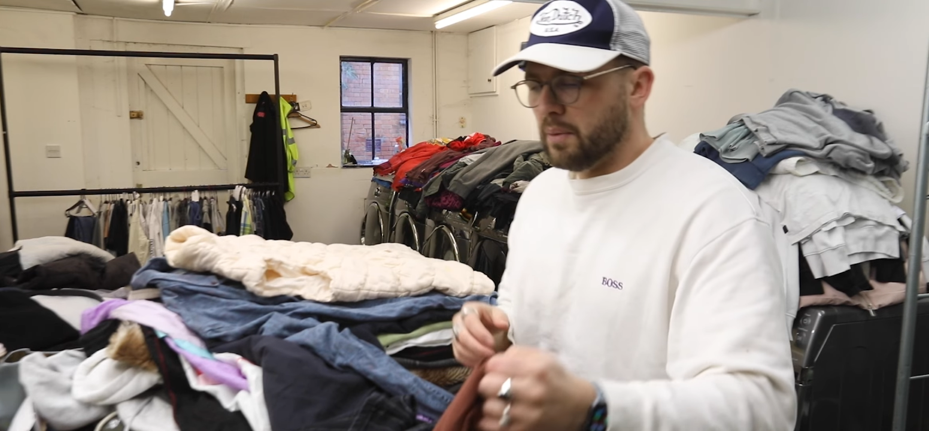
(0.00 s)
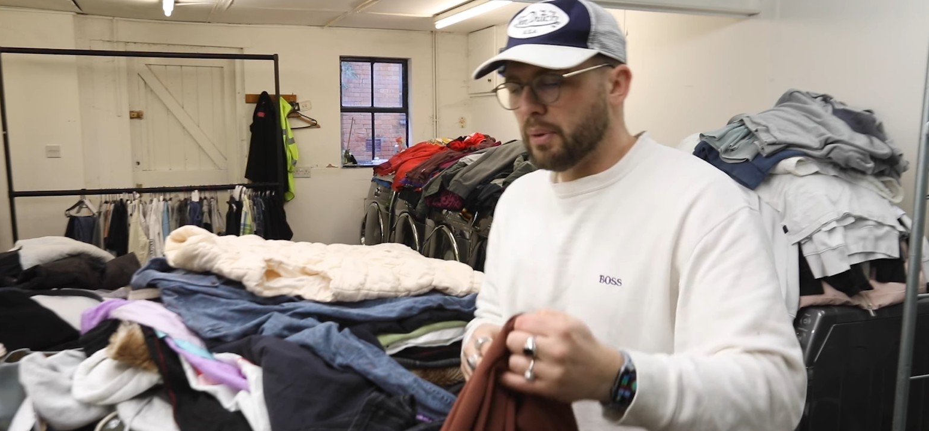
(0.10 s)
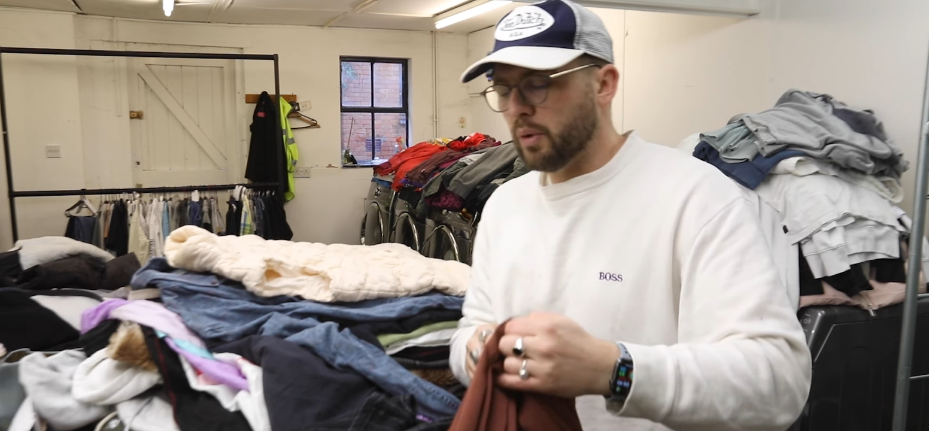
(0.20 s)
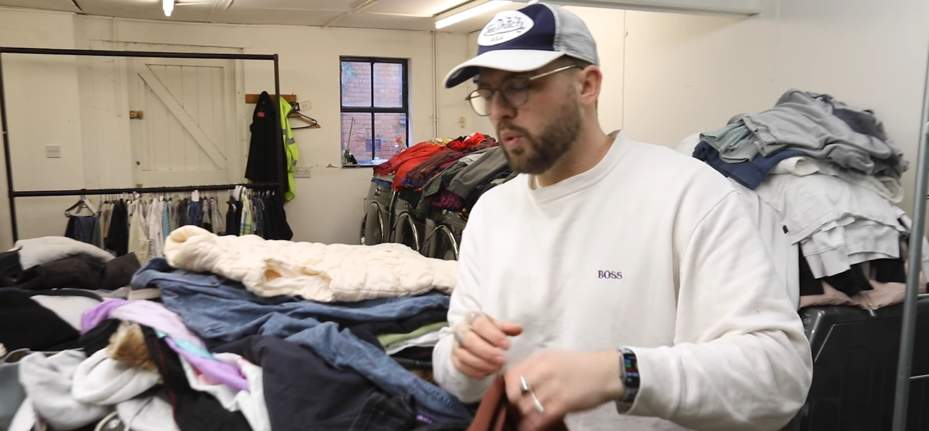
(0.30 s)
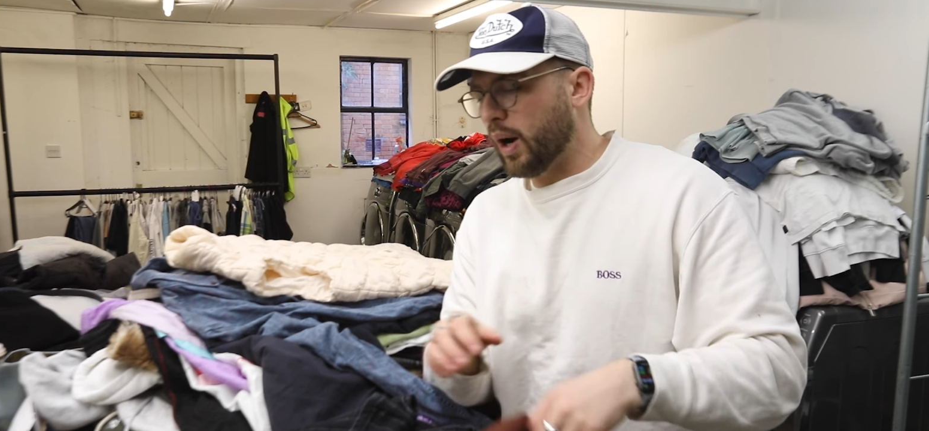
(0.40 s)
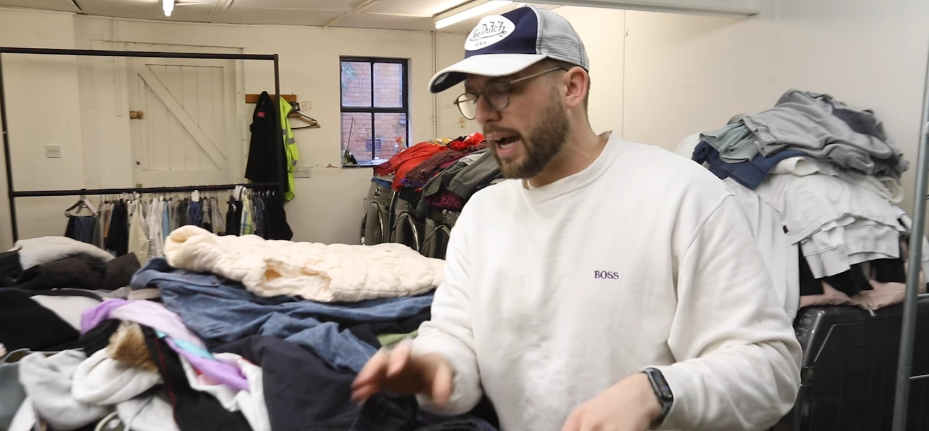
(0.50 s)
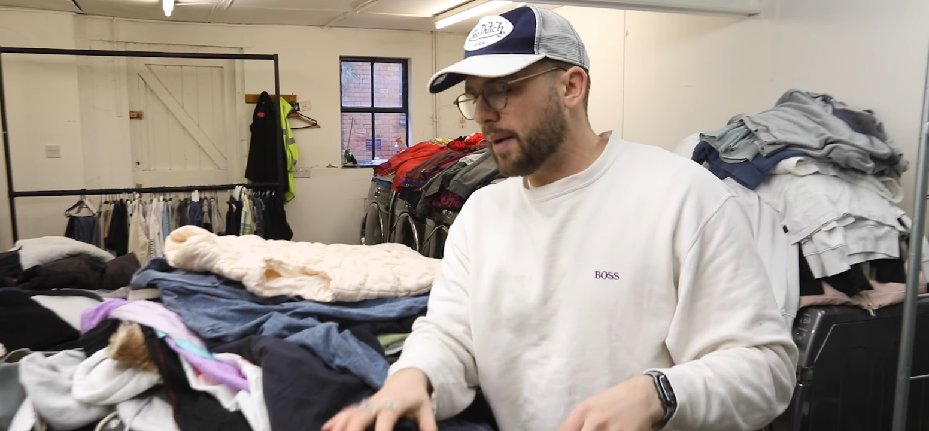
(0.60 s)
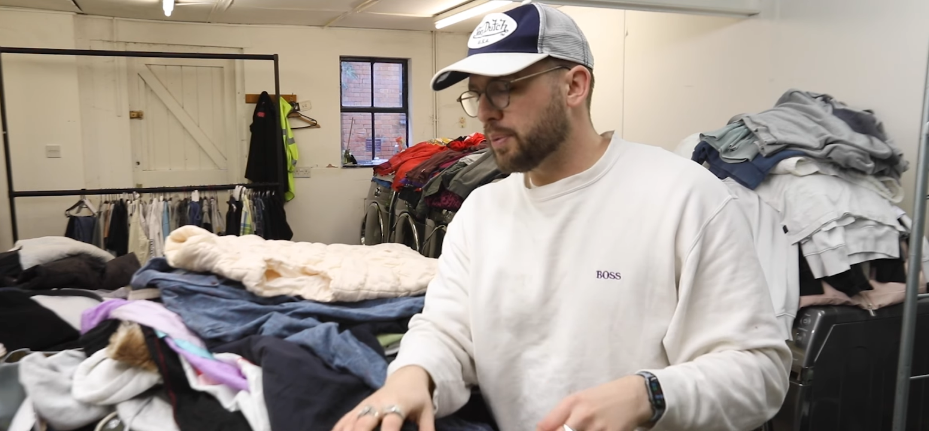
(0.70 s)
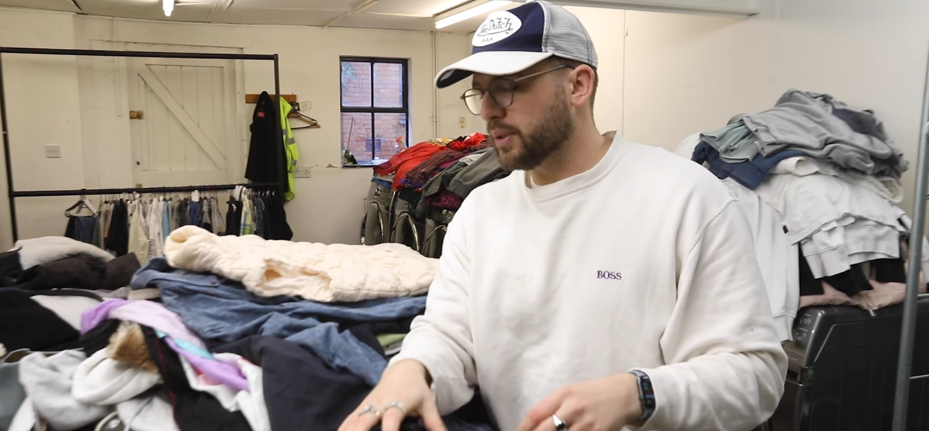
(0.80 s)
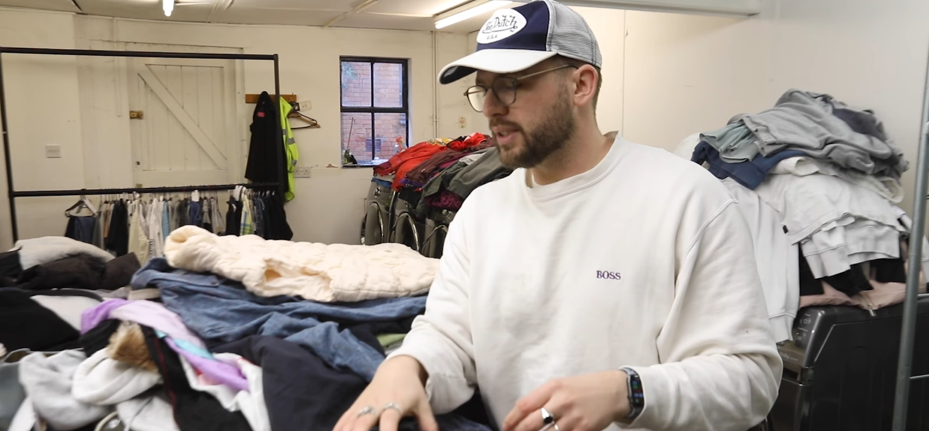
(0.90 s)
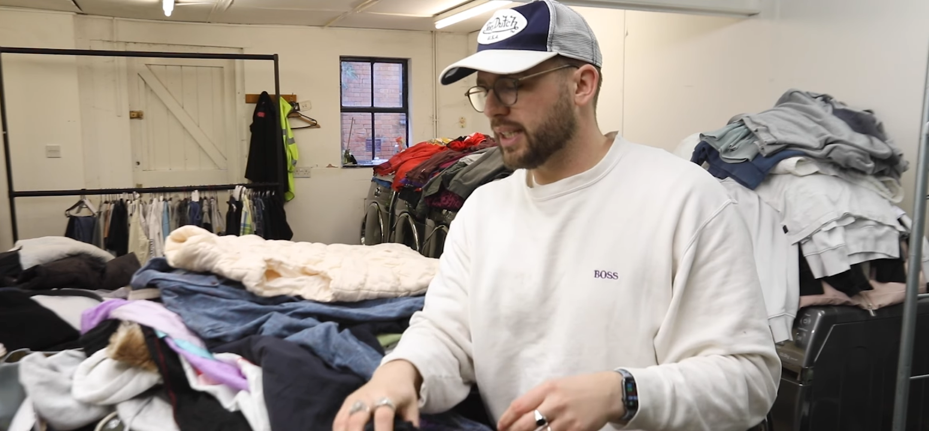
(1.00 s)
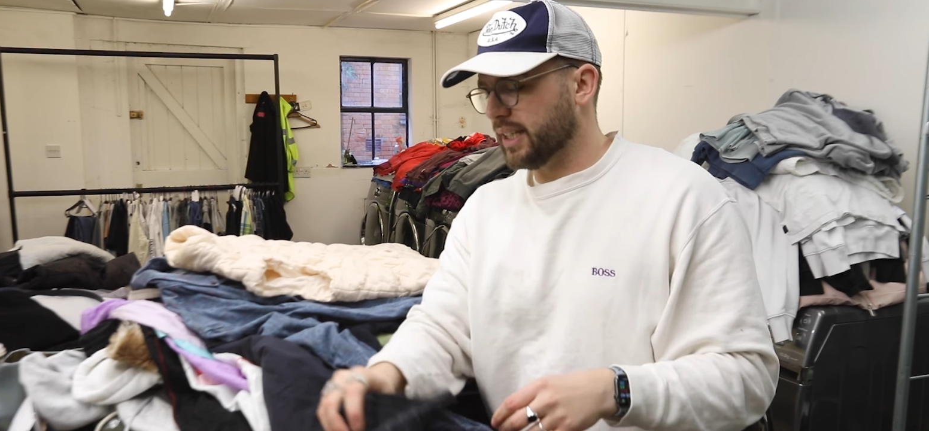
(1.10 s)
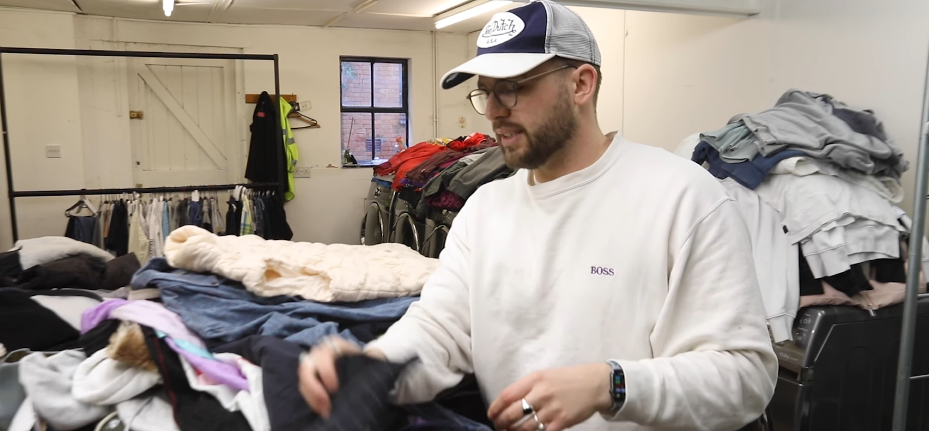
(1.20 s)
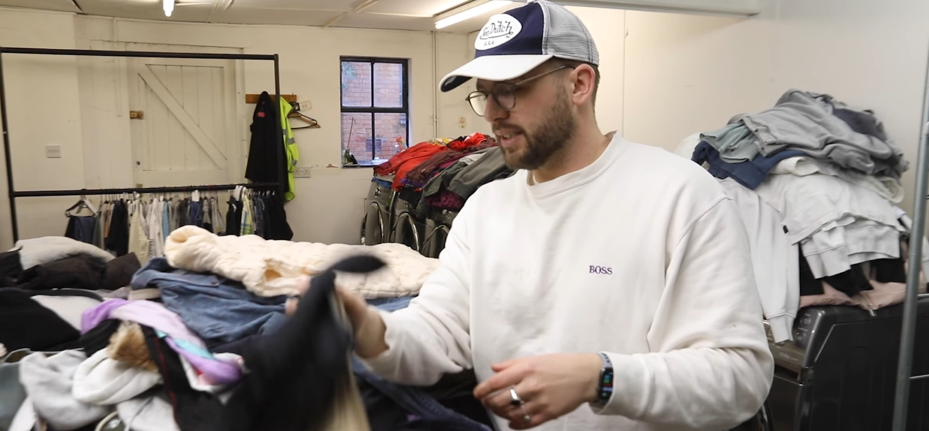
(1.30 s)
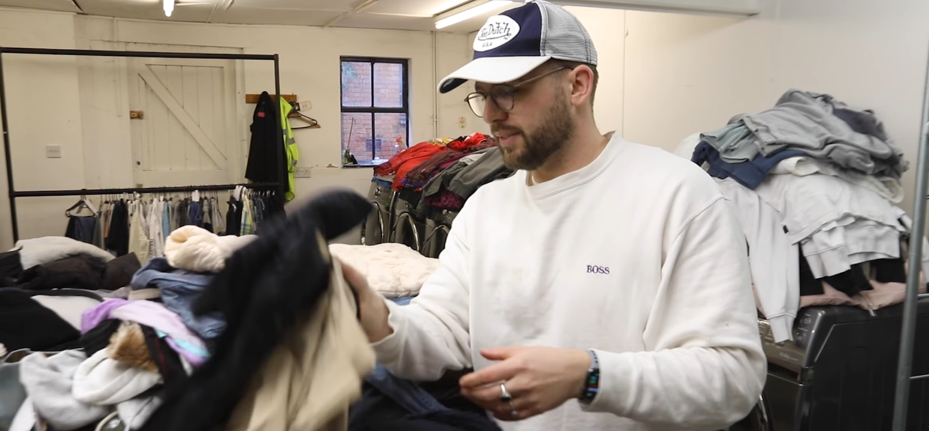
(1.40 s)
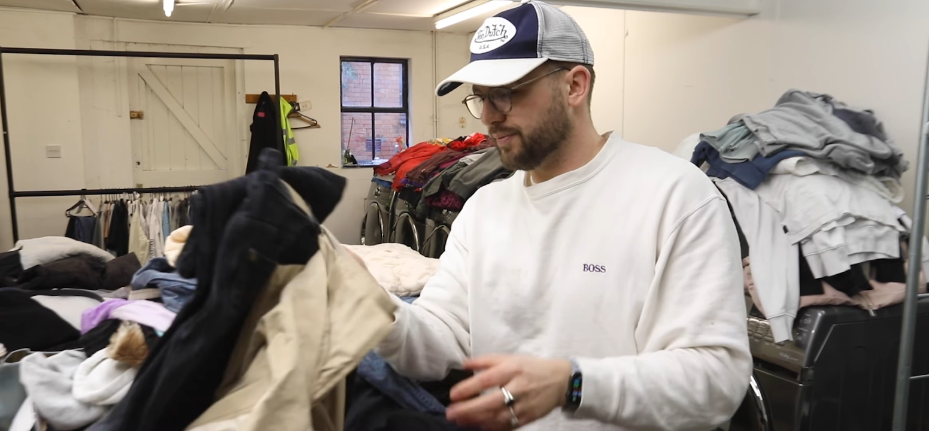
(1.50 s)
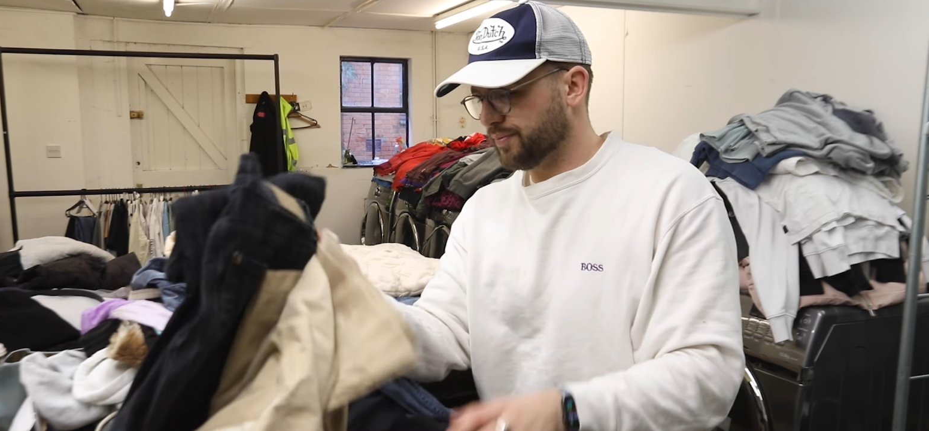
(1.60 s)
But what happens is,